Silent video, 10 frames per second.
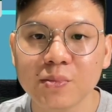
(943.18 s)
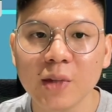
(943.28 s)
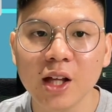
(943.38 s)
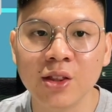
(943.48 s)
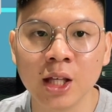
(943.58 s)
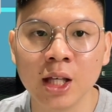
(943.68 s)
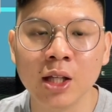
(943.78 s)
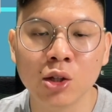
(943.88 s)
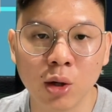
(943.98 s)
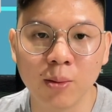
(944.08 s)
the
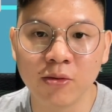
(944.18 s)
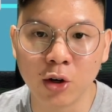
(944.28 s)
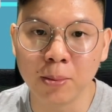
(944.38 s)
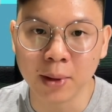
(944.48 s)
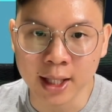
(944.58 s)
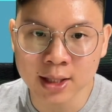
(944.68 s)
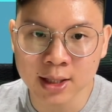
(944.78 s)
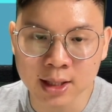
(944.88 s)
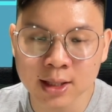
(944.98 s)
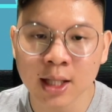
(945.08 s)
top 4
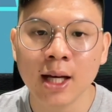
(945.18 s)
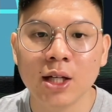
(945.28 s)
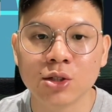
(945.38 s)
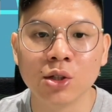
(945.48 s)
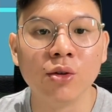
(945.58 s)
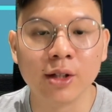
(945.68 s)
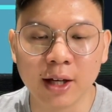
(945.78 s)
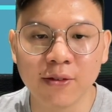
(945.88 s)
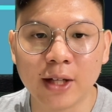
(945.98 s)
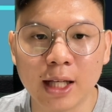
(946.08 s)
places, so
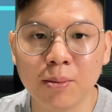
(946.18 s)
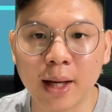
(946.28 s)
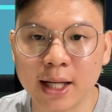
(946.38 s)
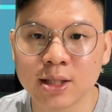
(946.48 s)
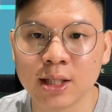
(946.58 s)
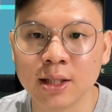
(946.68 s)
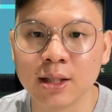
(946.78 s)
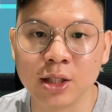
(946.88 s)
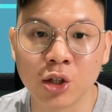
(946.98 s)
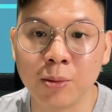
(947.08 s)
definitely Madison
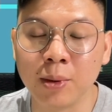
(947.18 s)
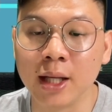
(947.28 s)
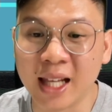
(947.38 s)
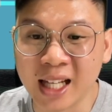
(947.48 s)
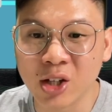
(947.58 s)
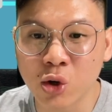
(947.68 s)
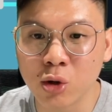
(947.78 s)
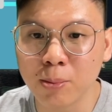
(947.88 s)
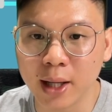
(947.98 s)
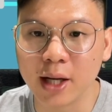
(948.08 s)
is going to be an integral
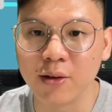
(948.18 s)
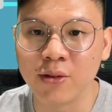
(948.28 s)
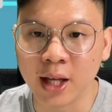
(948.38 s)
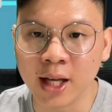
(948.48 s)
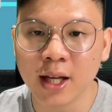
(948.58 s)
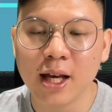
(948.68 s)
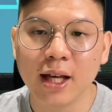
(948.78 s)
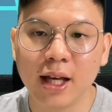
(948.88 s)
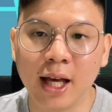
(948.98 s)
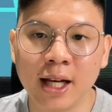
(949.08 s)
part of that.
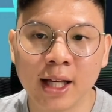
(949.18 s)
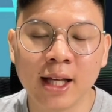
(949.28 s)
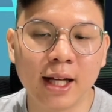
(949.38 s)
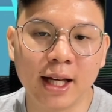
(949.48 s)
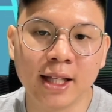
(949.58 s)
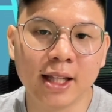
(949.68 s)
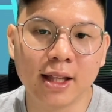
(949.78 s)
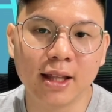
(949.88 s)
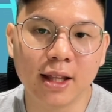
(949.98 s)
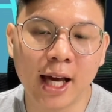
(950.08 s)
And again, I think
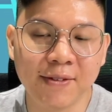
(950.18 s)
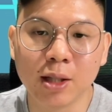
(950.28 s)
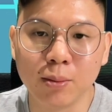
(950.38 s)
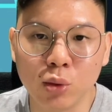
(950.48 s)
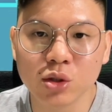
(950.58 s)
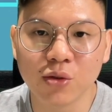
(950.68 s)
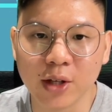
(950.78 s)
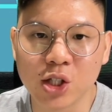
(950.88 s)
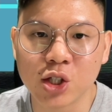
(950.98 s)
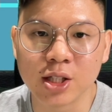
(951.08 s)
having the most
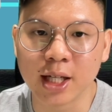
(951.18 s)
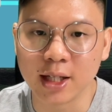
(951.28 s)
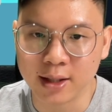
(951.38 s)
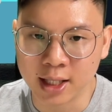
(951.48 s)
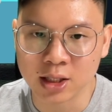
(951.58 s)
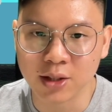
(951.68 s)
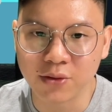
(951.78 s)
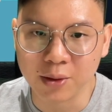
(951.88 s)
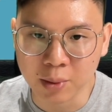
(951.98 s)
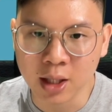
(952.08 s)
fixtures kind of does it for
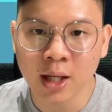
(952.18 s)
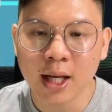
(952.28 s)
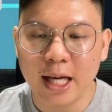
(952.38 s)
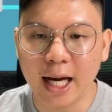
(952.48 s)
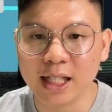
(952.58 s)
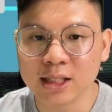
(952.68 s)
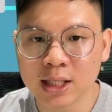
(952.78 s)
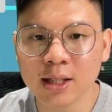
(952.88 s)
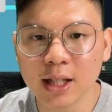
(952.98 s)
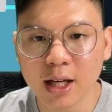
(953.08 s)
me. I
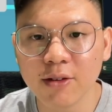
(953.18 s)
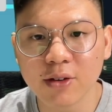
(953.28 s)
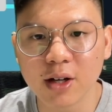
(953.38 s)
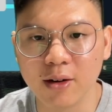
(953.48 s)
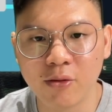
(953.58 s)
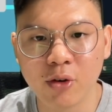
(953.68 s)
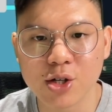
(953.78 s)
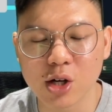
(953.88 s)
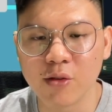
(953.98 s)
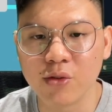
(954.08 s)
still have coverage
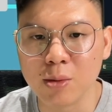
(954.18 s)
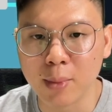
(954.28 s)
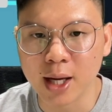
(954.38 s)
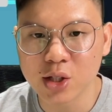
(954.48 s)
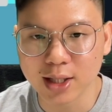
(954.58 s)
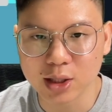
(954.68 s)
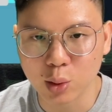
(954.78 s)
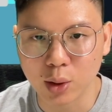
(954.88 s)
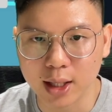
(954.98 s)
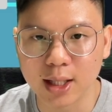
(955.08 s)
of the Manchester
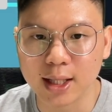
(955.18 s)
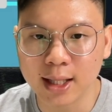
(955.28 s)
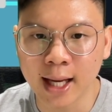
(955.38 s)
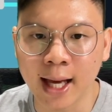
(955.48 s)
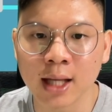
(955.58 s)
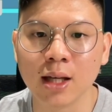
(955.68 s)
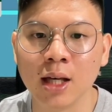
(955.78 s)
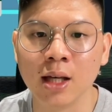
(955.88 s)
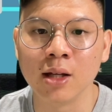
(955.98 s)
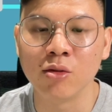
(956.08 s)
United attack
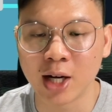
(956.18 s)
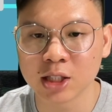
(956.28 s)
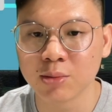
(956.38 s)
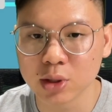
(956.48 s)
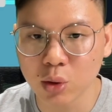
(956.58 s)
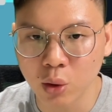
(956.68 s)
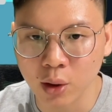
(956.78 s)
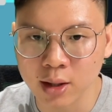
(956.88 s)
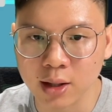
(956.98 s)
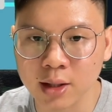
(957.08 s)
in Rasmus
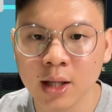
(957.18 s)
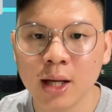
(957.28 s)
Højlund,